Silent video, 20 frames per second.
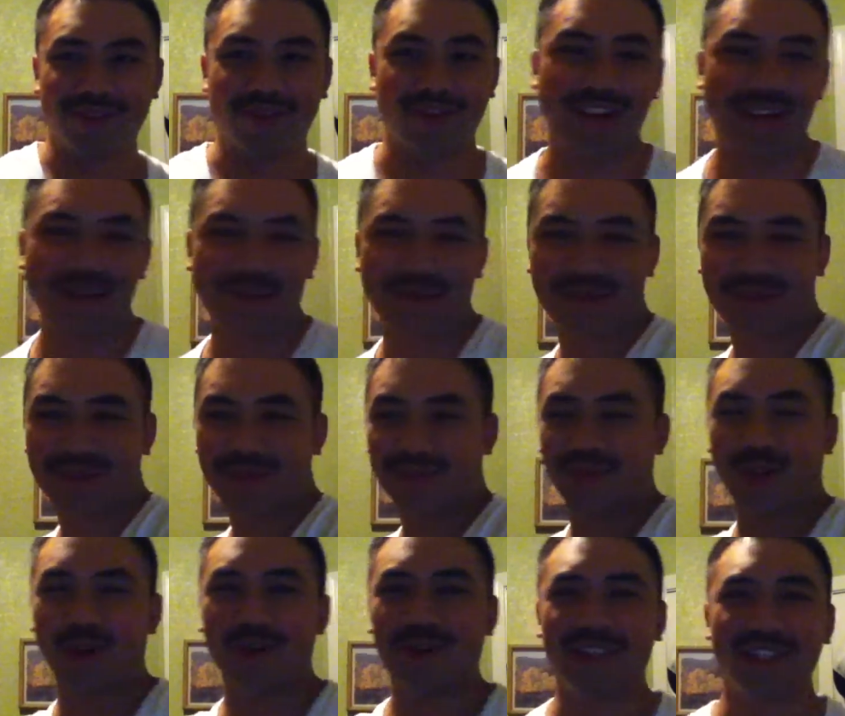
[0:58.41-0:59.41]
grabs
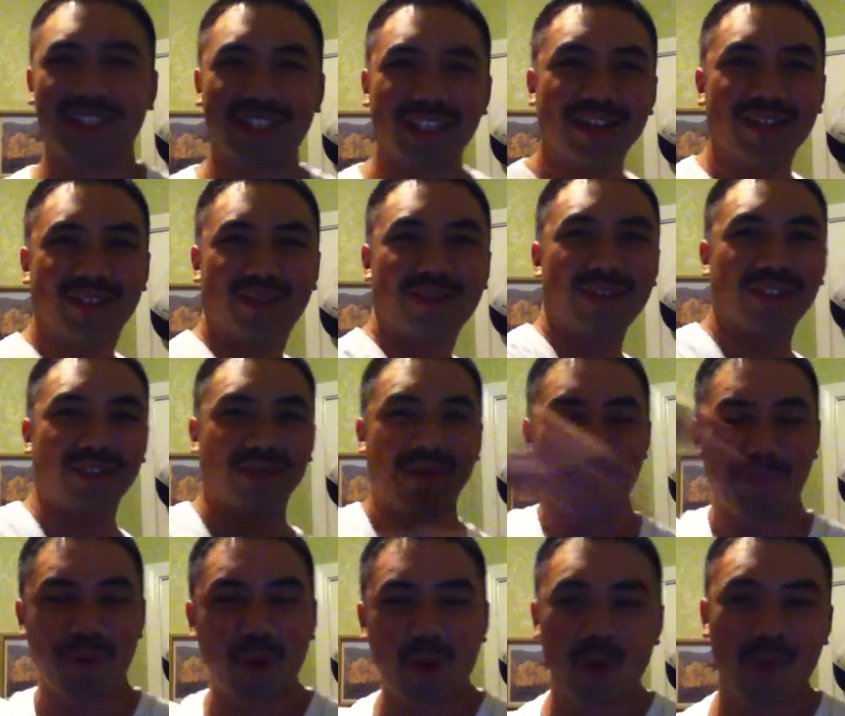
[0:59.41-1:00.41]
Loki's leg and smashes
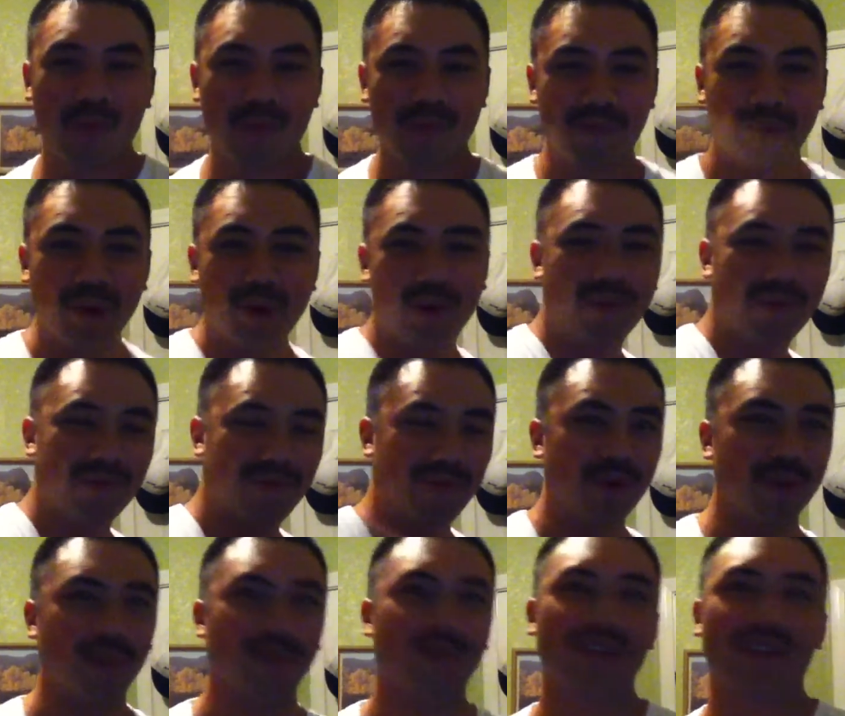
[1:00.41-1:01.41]
him. Boom, boom,
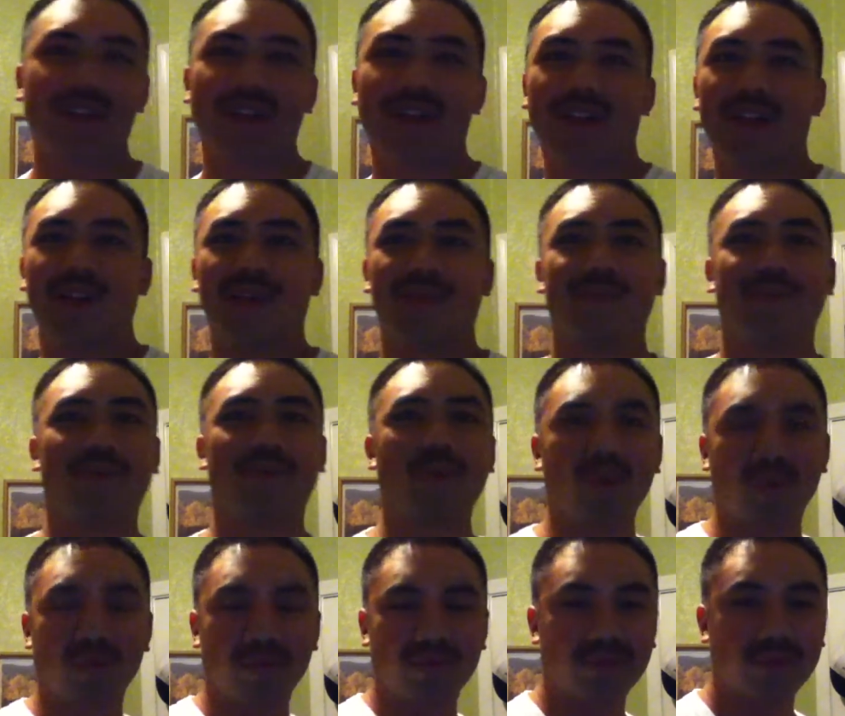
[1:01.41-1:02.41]
boom,
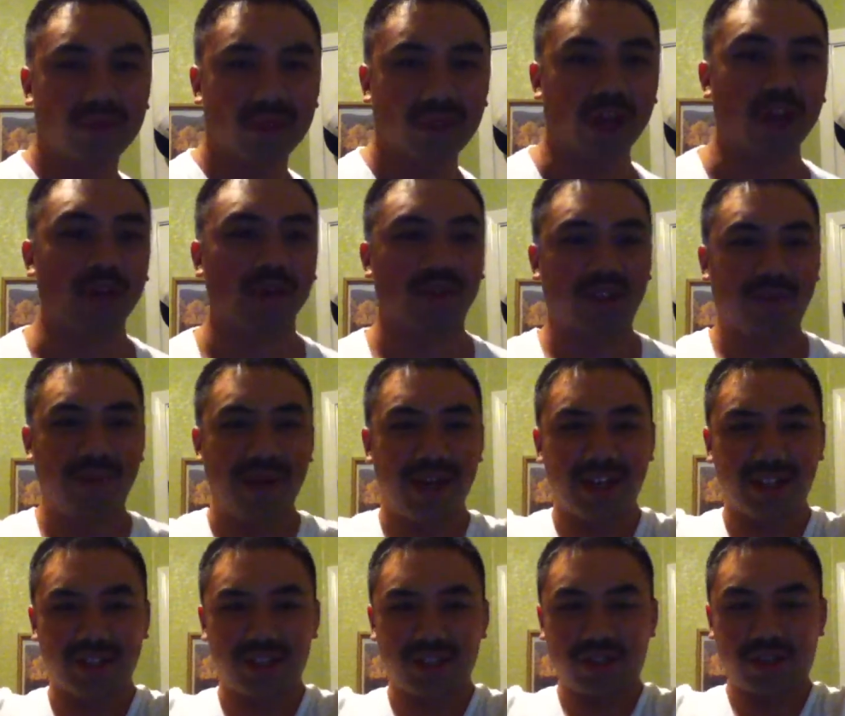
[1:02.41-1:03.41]
boom. Hulk
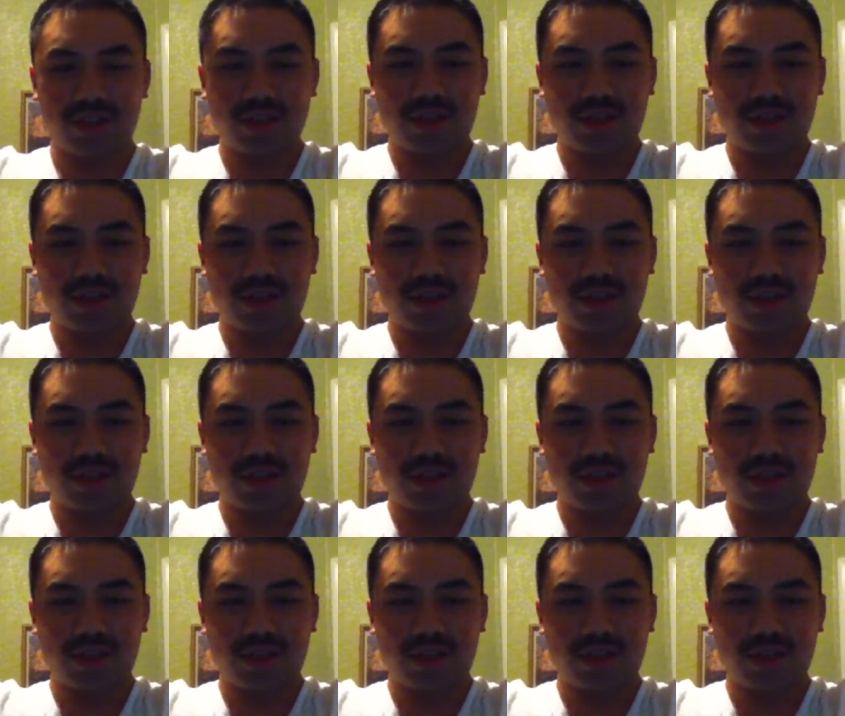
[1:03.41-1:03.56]
smash,